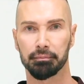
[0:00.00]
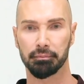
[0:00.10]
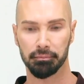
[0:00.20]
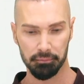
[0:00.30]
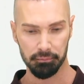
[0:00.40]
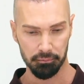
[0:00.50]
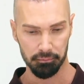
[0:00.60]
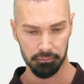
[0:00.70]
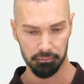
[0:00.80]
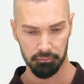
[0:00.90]

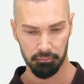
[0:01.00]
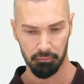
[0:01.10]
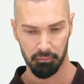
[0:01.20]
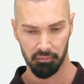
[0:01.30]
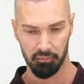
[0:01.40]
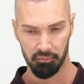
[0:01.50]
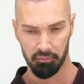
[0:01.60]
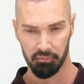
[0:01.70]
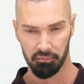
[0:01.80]
Nobody speaks.